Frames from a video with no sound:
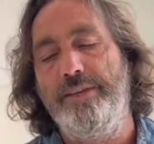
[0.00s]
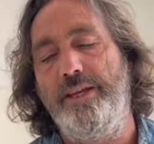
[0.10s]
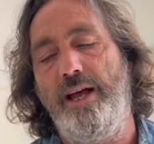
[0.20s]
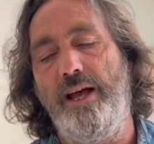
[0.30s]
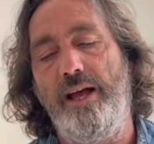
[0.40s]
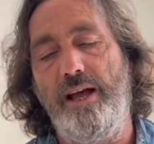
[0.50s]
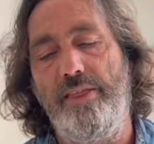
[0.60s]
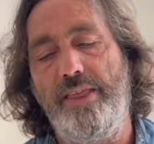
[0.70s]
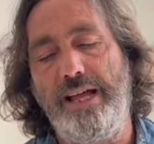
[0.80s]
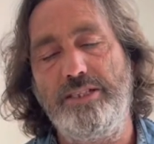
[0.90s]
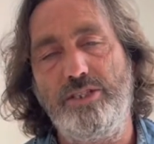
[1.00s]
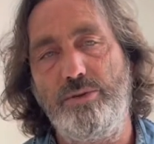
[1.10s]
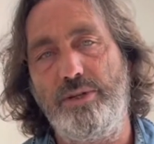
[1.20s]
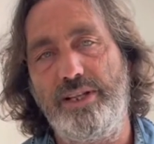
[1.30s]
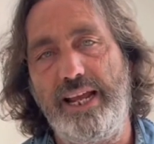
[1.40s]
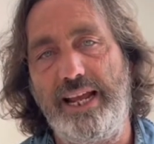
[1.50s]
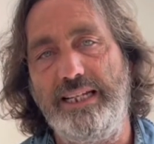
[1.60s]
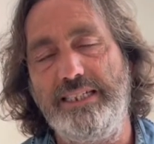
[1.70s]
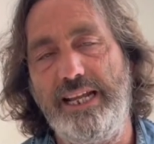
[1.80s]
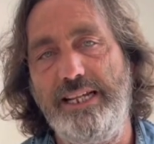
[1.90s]
Uh, that sort of thing.
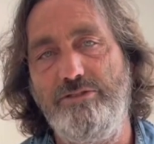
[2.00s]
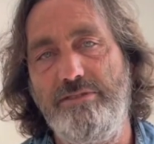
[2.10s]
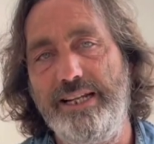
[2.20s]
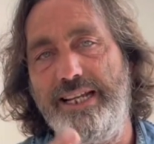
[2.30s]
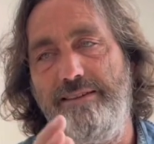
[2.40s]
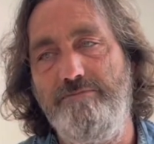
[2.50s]
It's, it's really